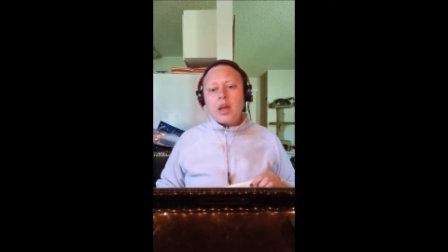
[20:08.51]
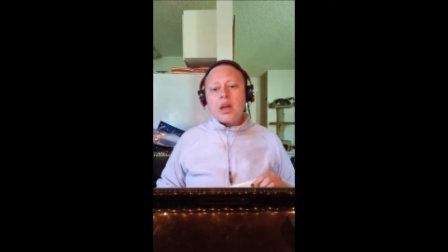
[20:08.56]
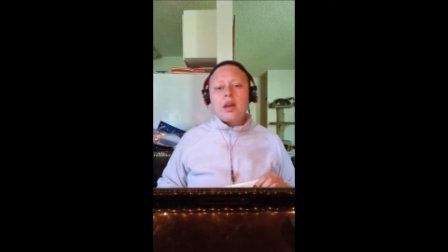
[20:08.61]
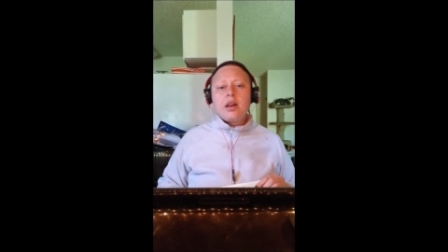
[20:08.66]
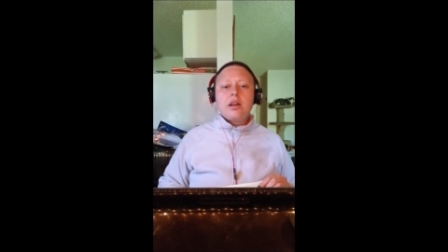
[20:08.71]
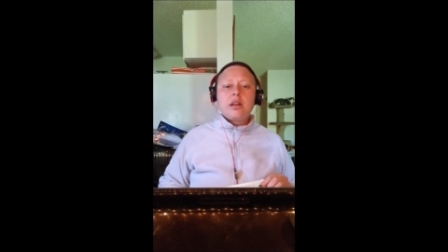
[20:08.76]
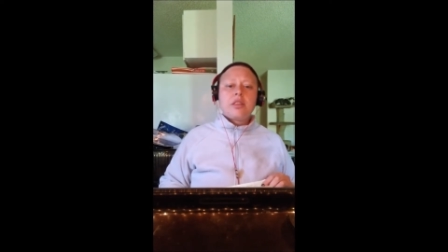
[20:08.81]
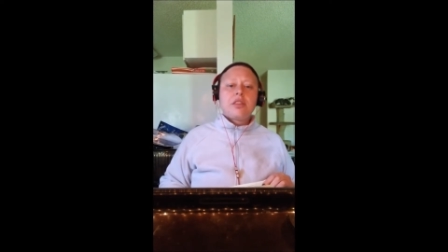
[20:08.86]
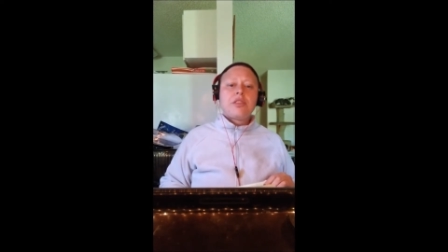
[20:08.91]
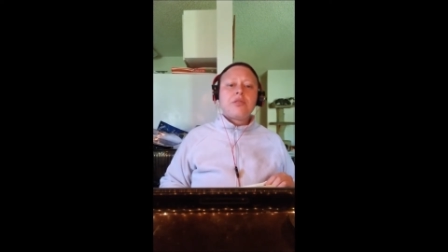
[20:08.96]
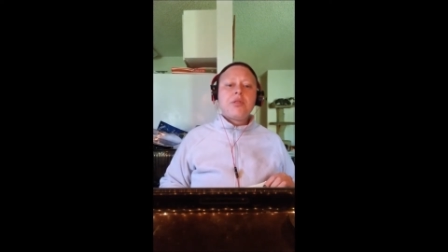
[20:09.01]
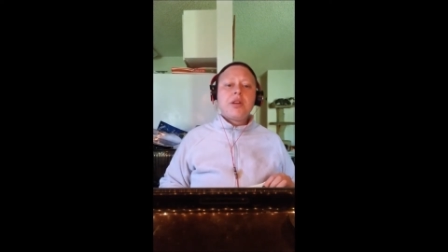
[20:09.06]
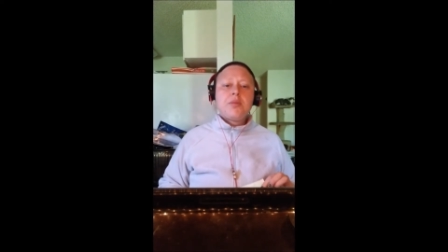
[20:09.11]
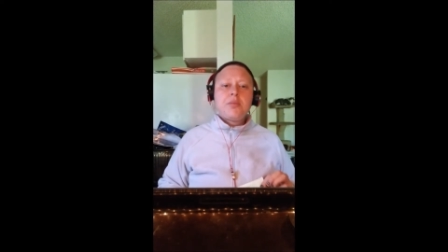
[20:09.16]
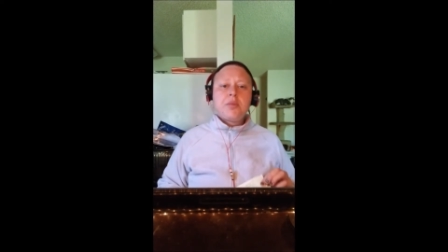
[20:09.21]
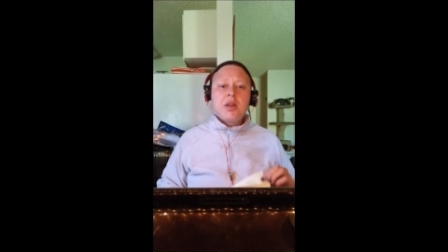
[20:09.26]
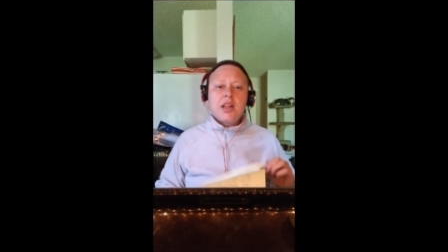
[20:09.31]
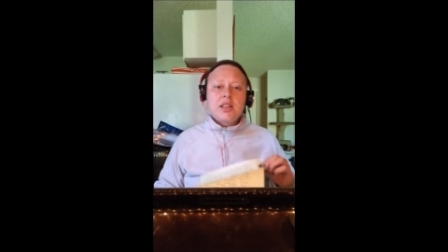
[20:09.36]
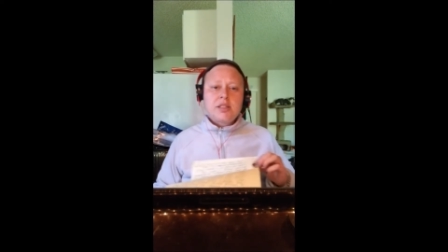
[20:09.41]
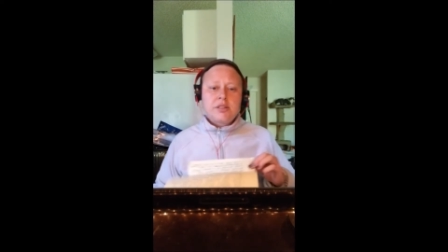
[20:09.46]
at 3
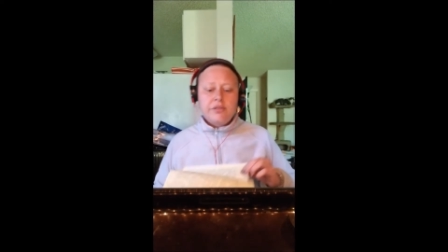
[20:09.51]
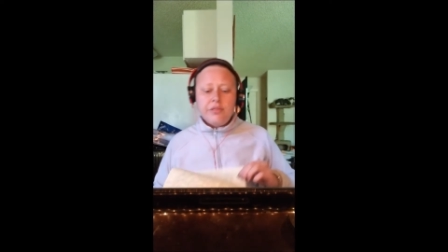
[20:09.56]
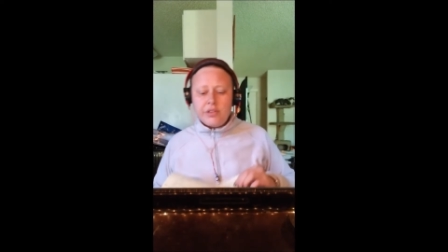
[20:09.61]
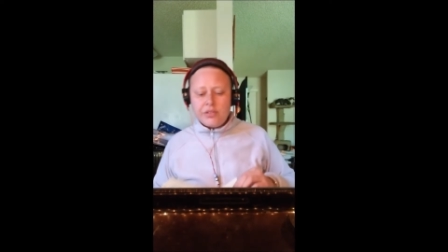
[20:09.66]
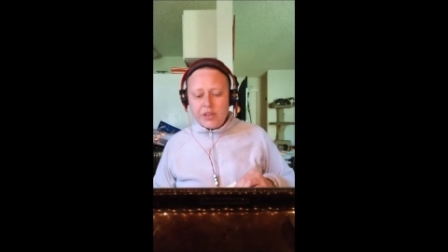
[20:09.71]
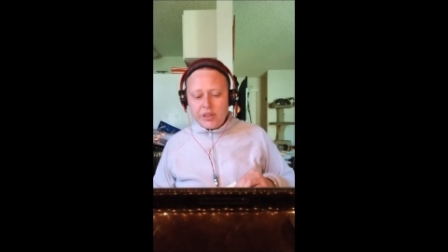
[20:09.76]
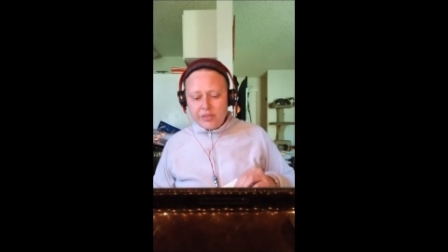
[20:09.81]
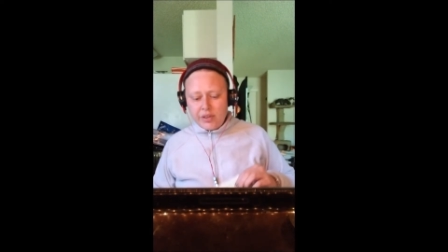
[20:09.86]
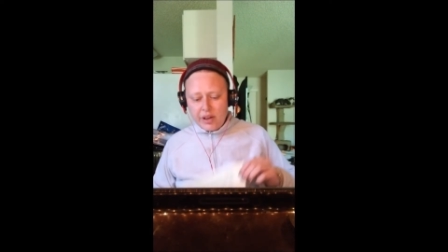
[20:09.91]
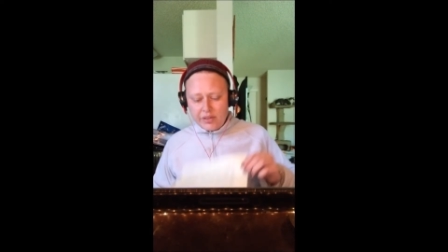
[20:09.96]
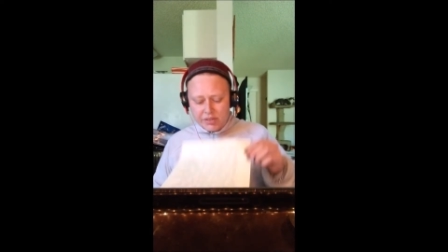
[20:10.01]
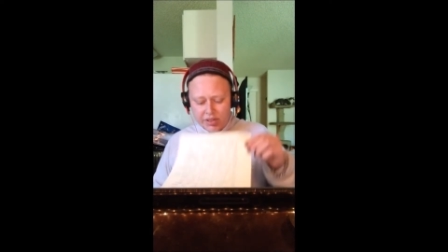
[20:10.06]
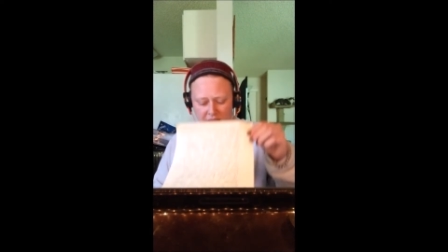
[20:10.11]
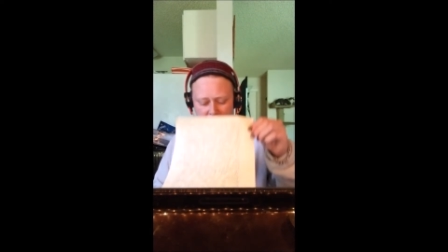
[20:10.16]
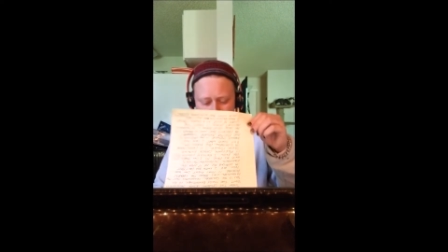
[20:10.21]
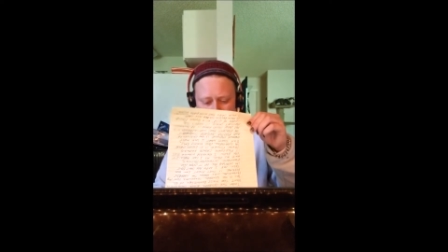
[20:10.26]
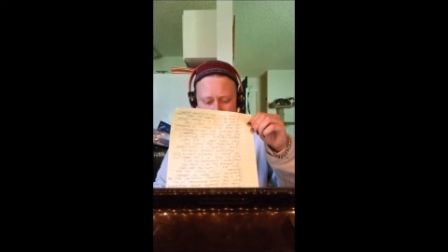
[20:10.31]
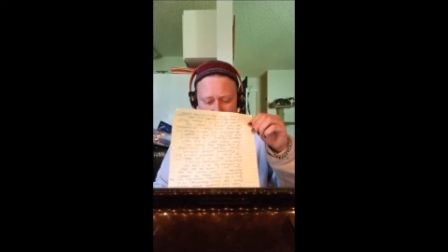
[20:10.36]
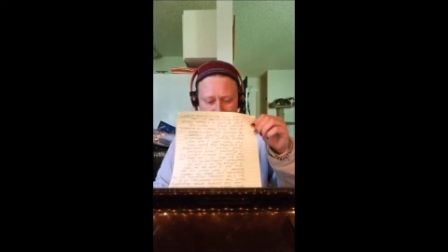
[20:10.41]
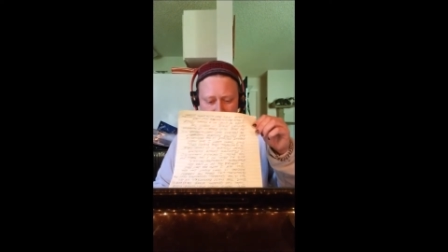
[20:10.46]
minutes and 55
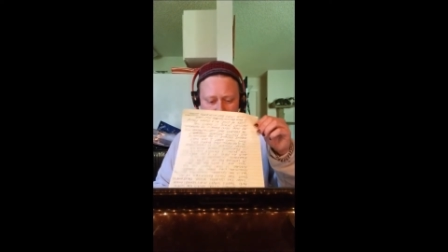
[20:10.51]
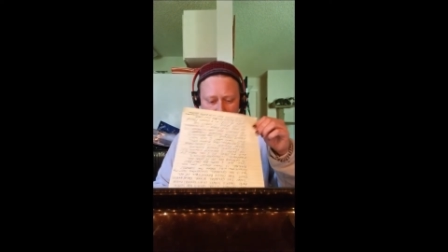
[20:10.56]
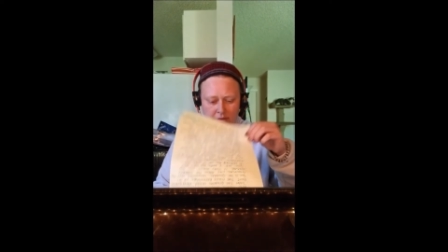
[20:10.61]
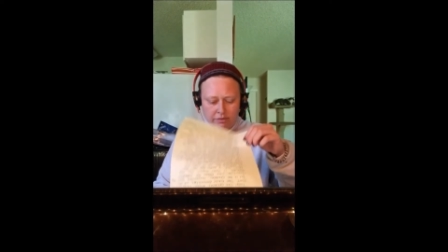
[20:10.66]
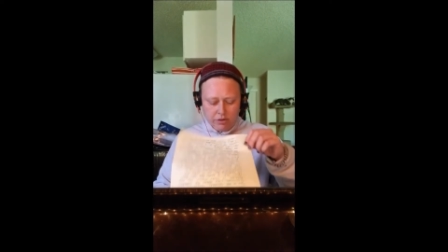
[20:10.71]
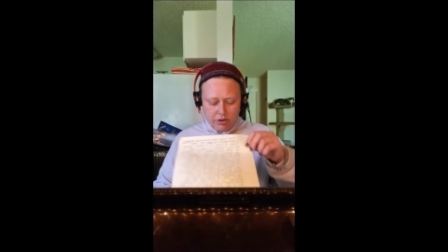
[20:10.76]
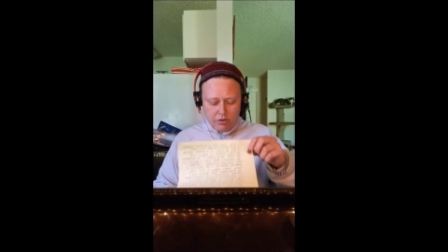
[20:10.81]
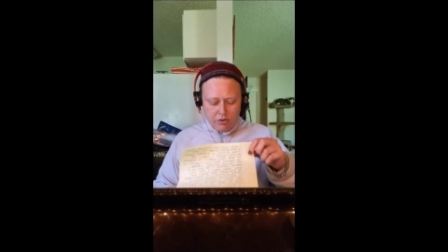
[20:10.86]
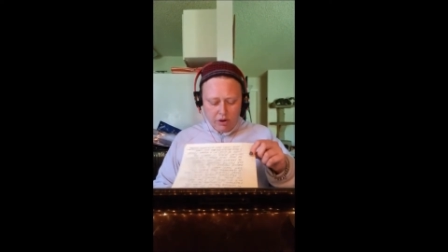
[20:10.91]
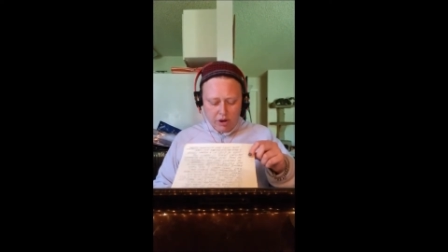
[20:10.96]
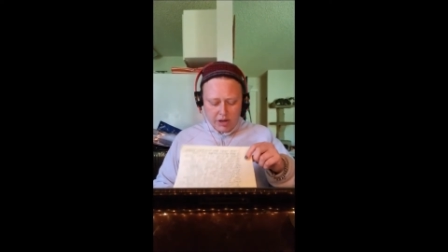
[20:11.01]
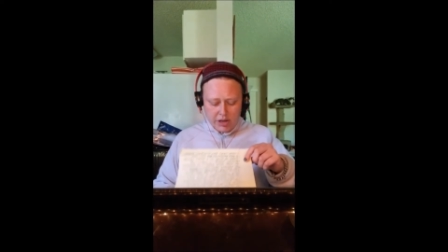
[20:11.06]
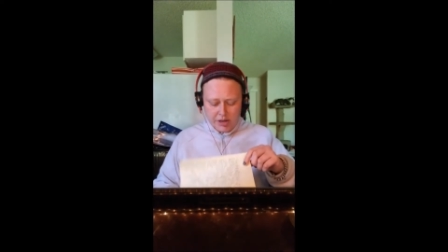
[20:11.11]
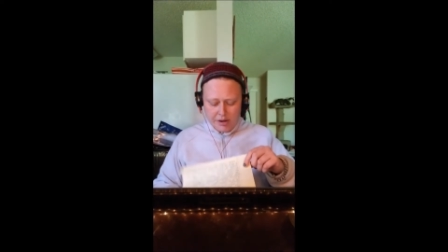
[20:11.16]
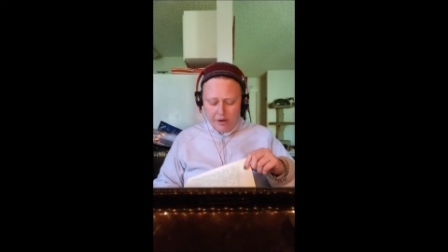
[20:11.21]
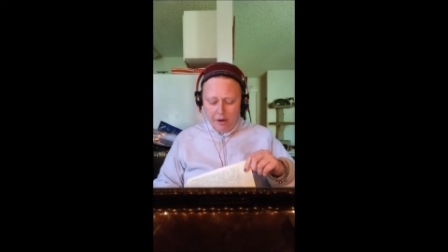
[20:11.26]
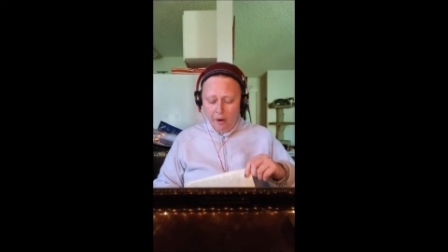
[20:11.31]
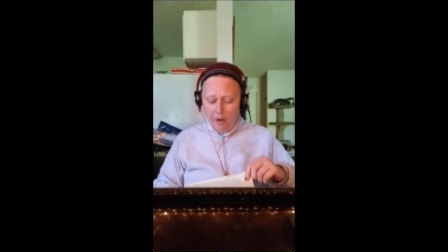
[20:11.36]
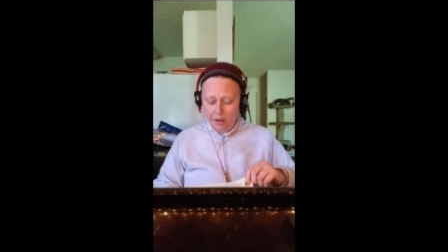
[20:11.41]
seconds of recording.